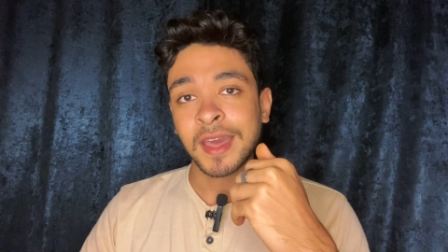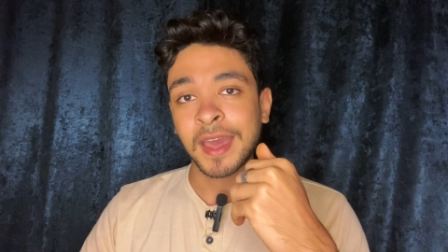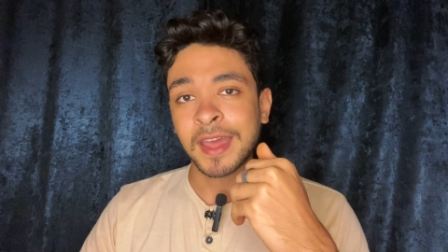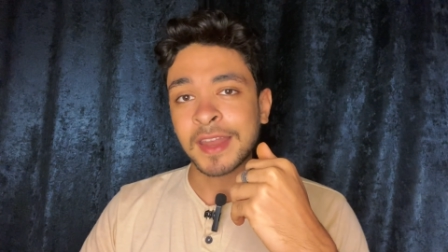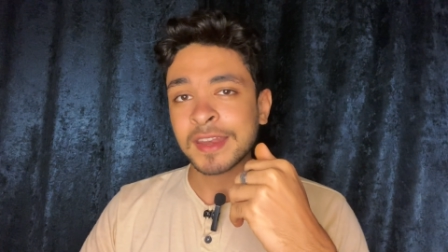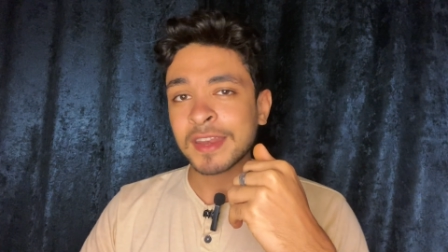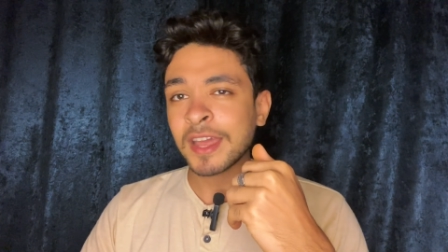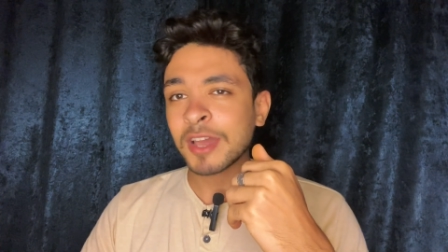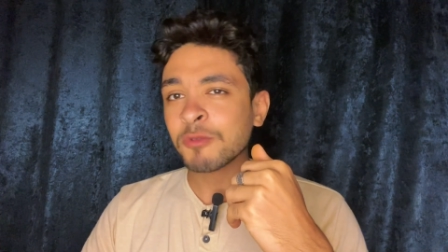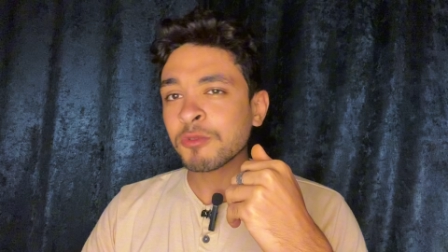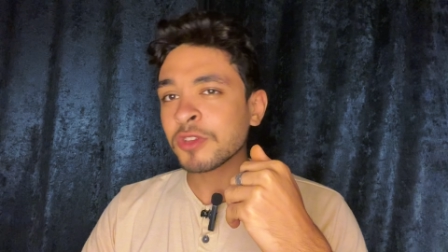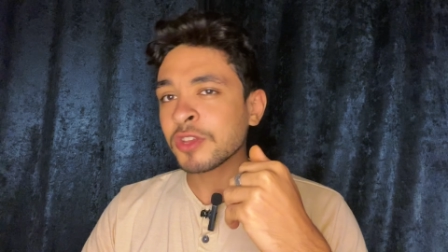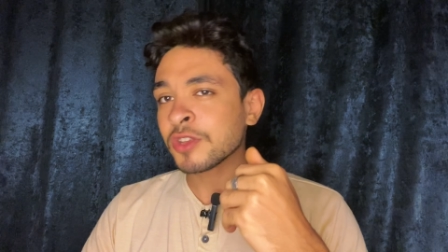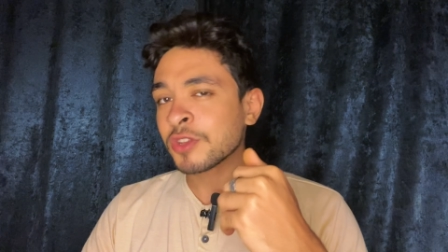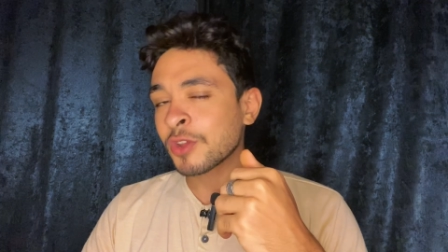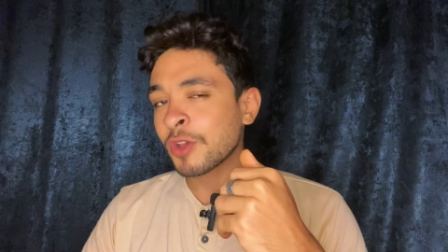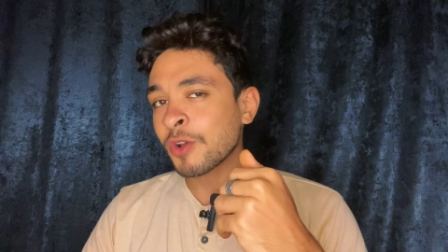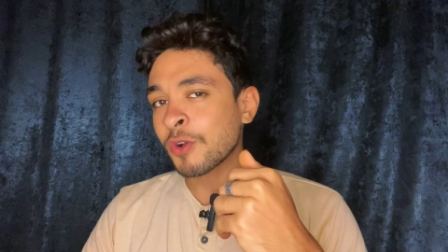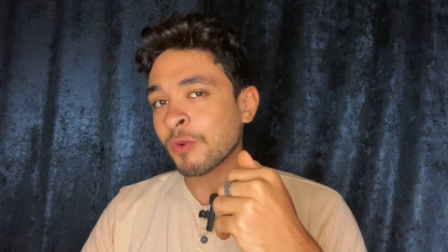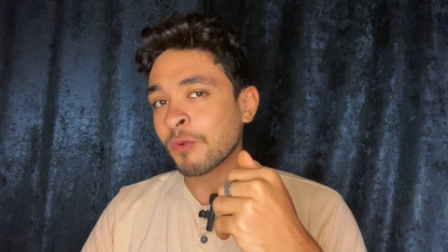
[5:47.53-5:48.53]
And now you
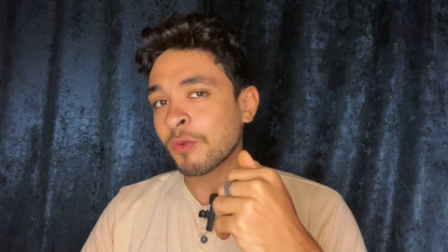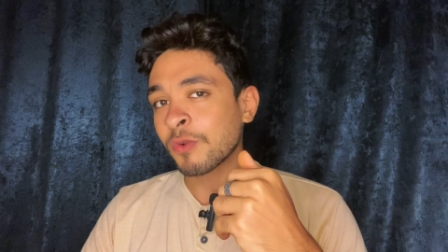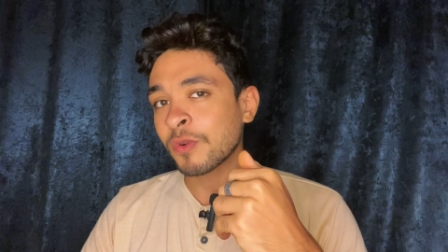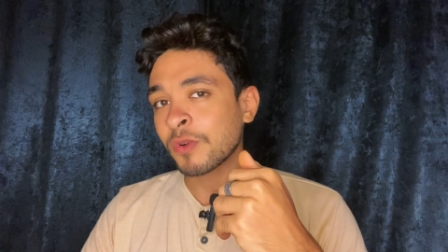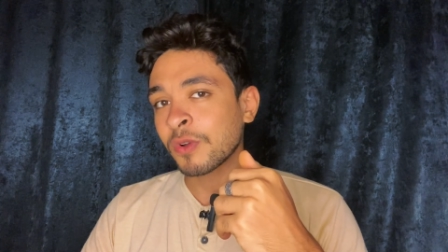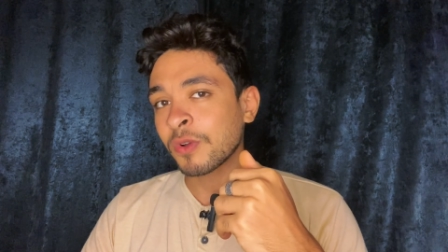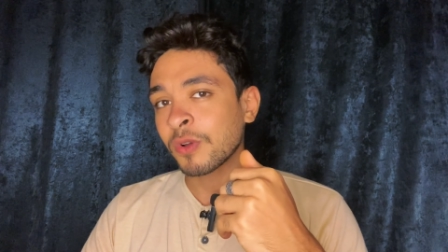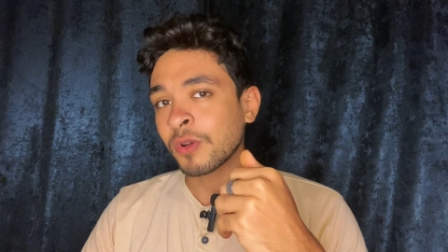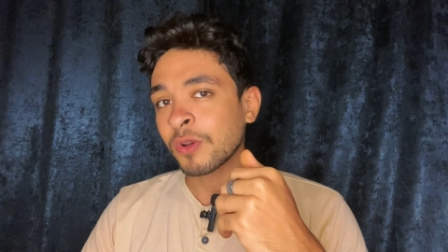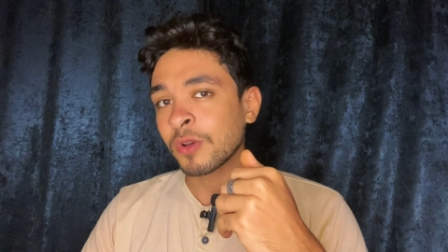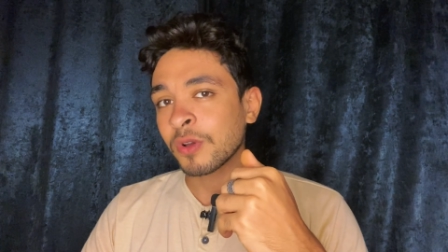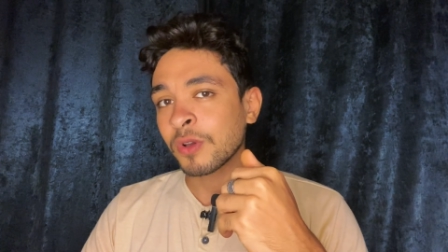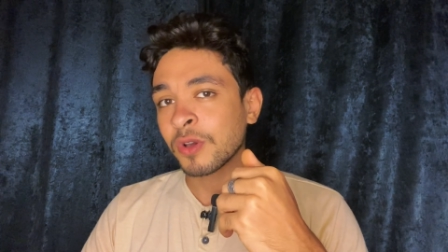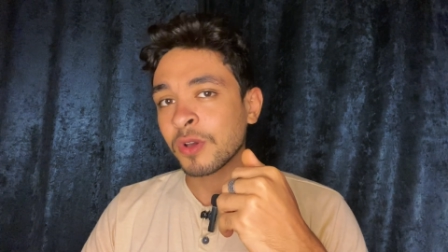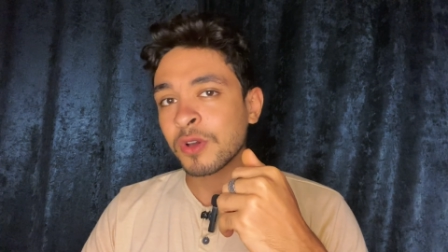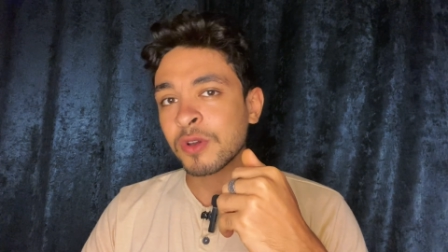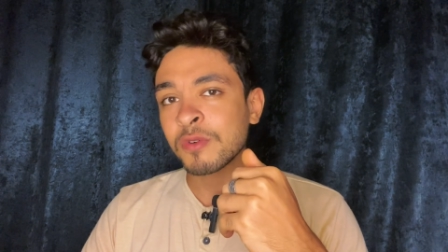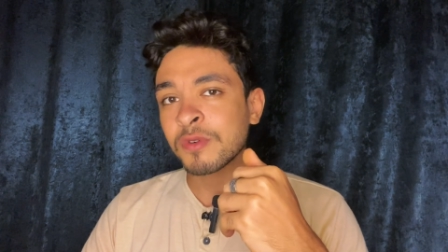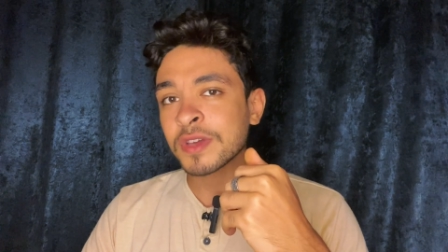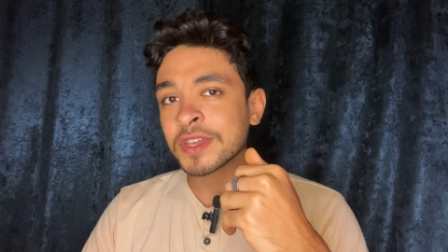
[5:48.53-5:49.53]
know
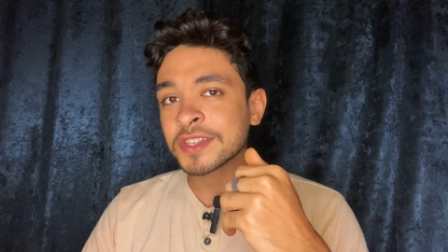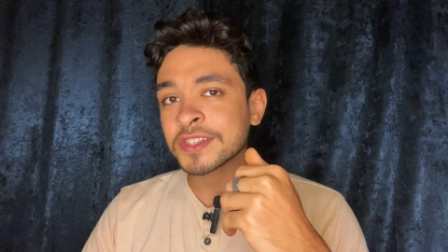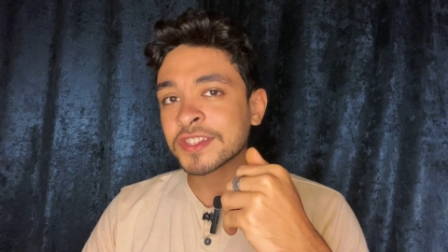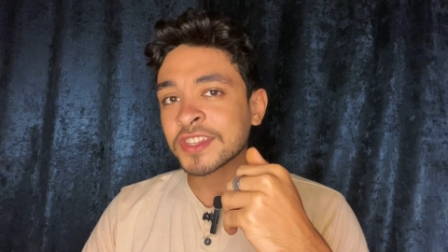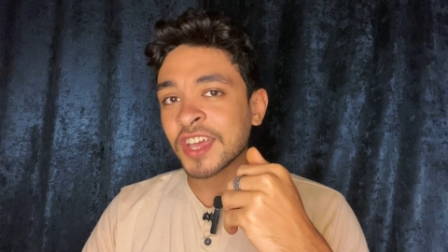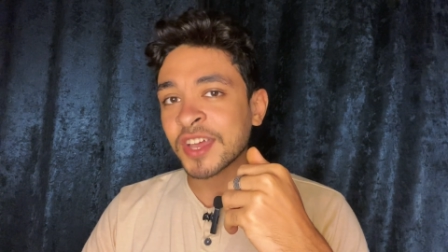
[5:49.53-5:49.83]
who is